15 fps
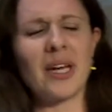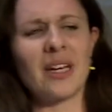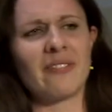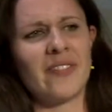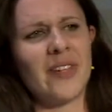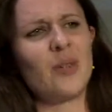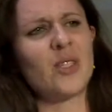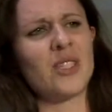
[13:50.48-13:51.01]
bit
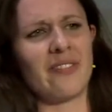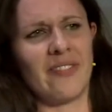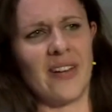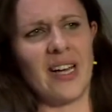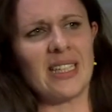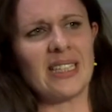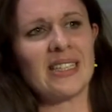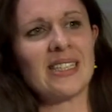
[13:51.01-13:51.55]
confused at
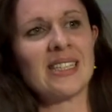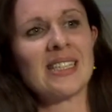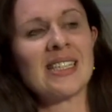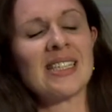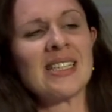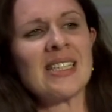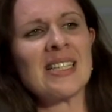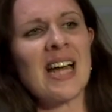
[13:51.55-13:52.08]
first
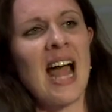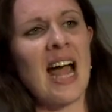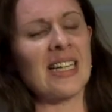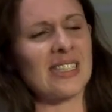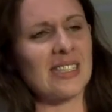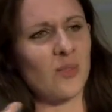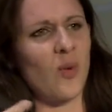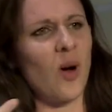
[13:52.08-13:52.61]

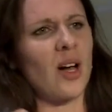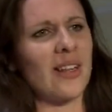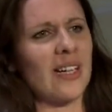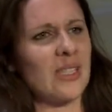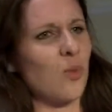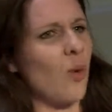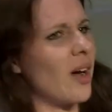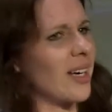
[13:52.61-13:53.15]
as to why
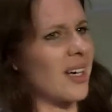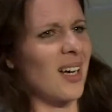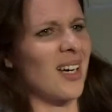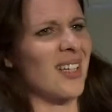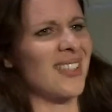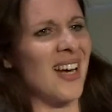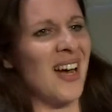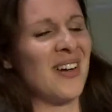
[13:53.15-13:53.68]
this white girl
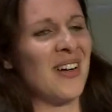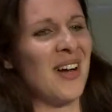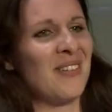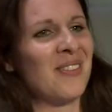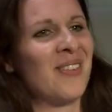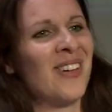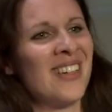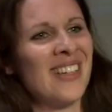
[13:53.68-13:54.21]
had turned up,